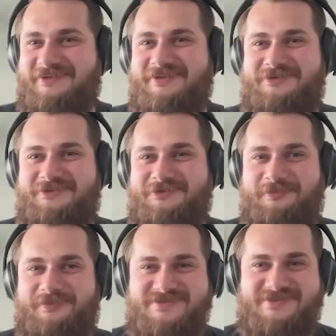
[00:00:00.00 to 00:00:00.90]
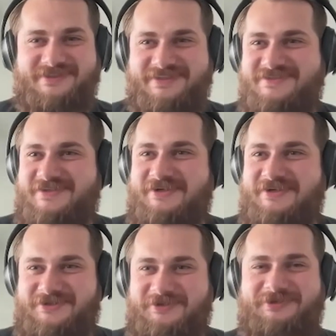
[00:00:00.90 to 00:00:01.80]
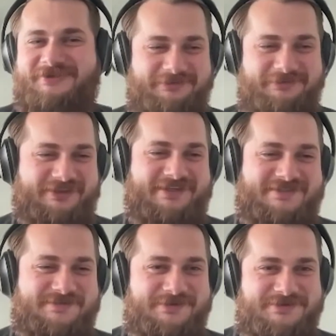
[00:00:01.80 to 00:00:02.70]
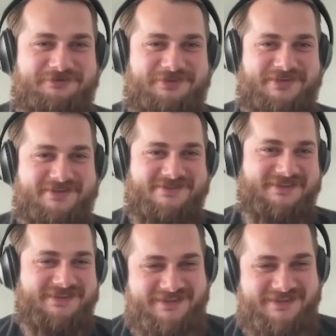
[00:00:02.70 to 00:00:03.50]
lead to amazing things and also very explosive things.